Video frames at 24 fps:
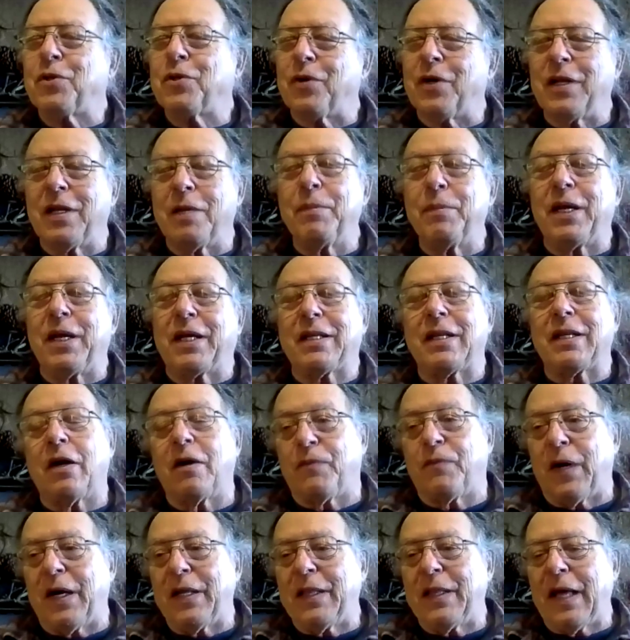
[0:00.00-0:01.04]
sorry, let me
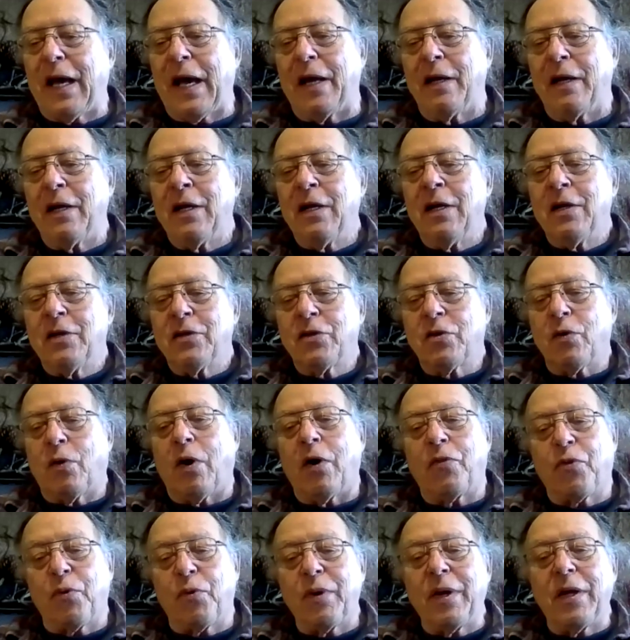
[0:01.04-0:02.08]
clarify that. So
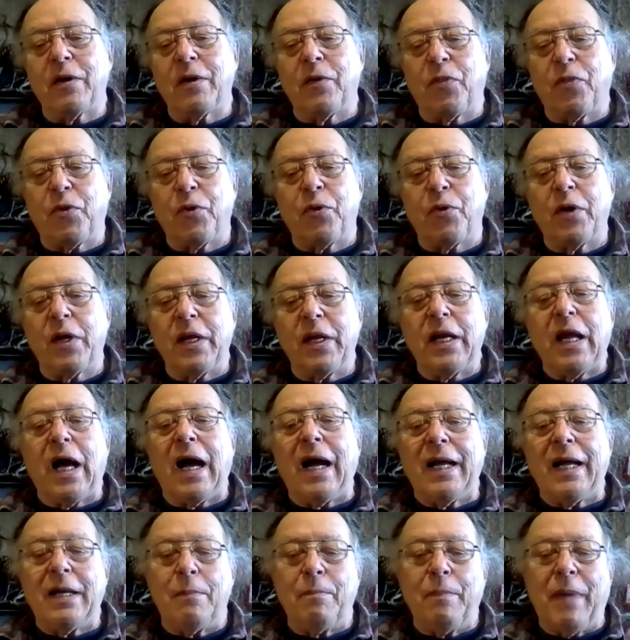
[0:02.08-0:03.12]
our
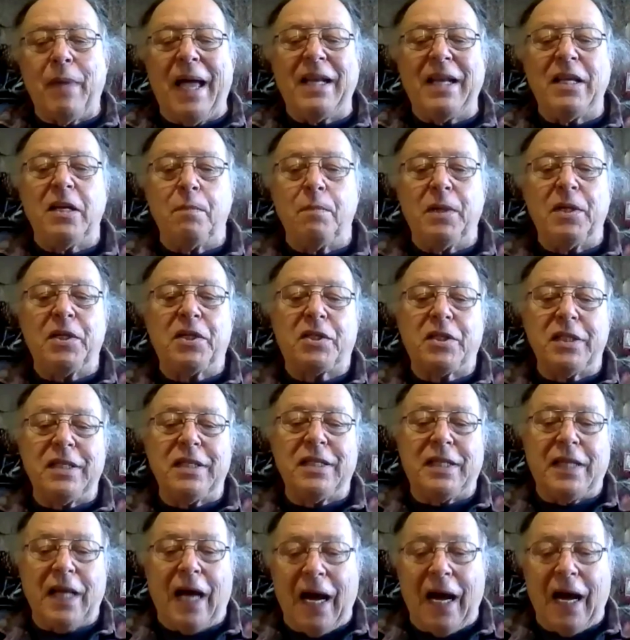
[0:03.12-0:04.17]
339
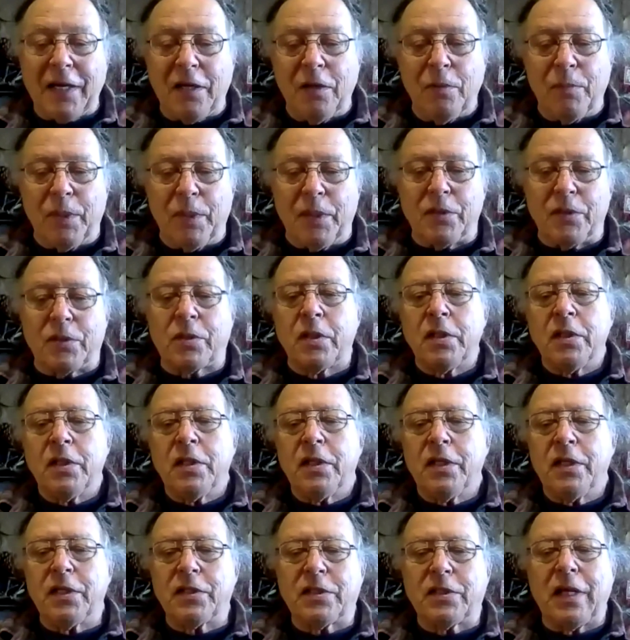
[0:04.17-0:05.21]
manumission documents
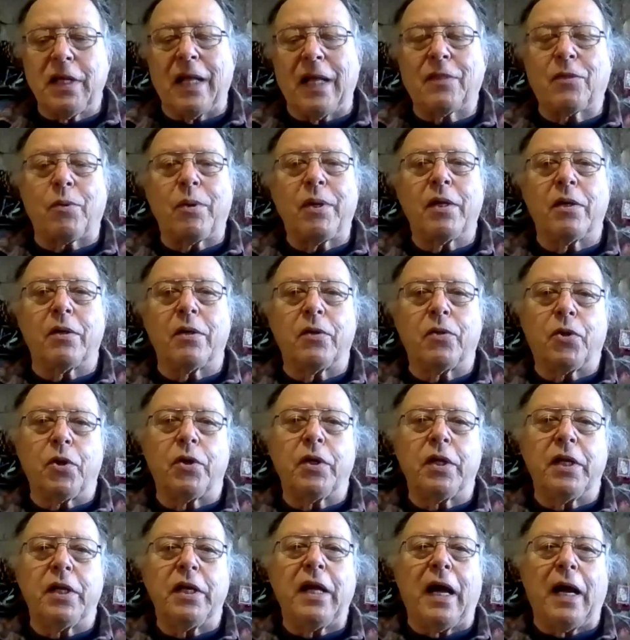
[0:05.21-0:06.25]
is not
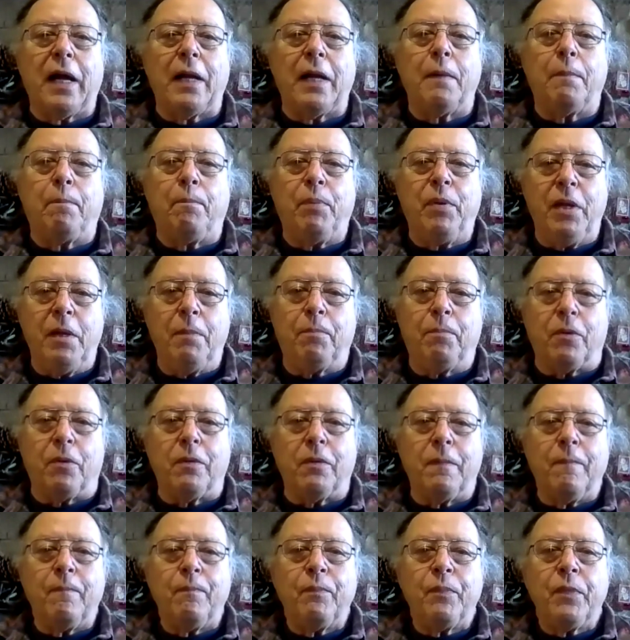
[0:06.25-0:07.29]
339
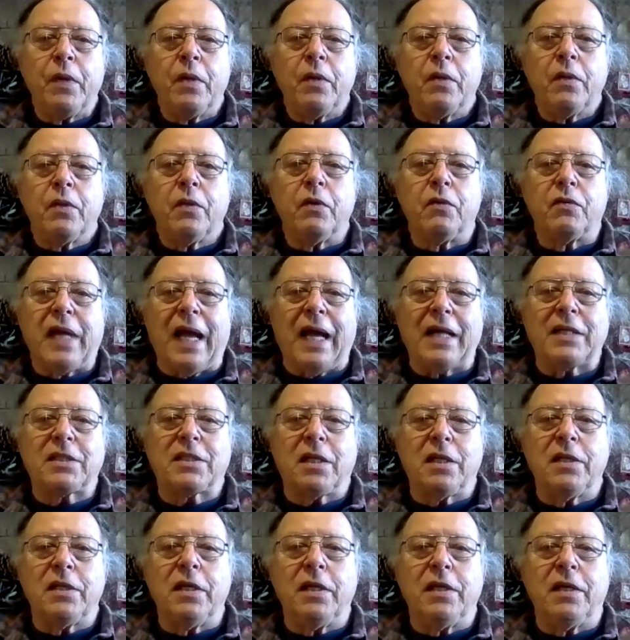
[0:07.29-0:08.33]
people. There's
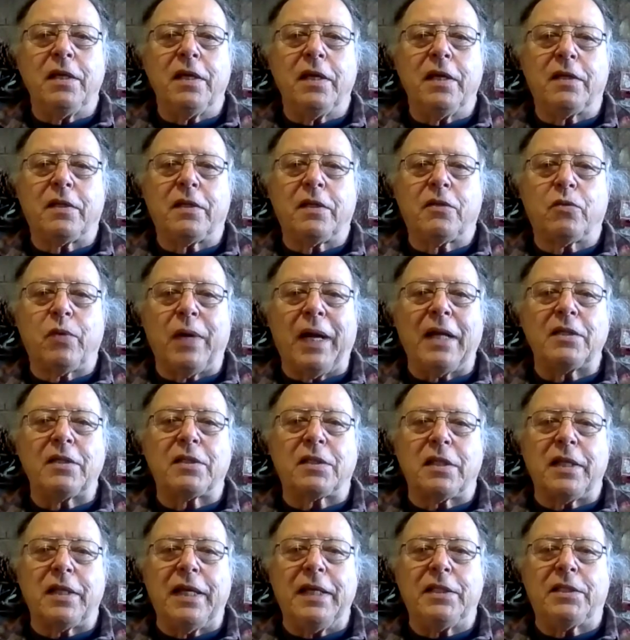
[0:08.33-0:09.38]
actually, it
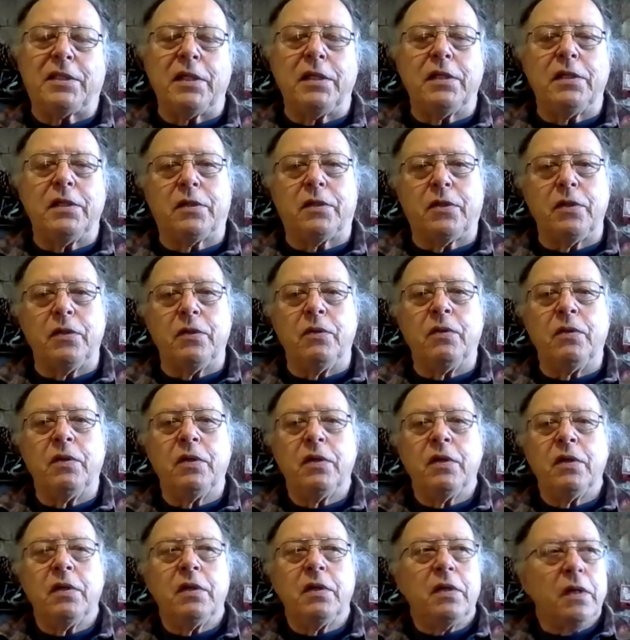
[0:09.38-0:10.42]
translates into
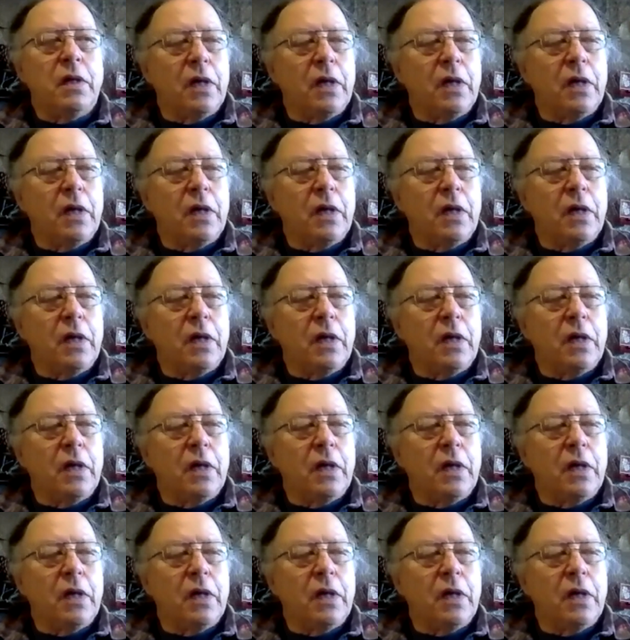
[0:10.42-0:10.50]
